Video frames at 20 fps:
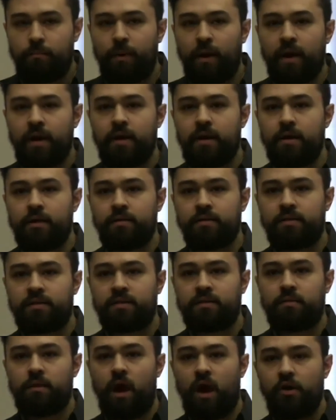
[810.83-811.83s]
But
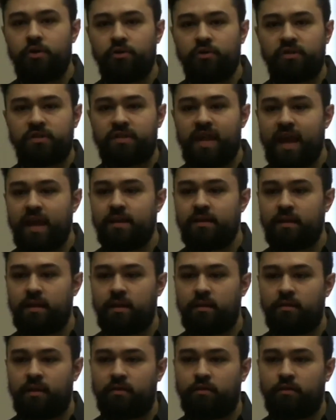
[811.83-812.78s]
understanding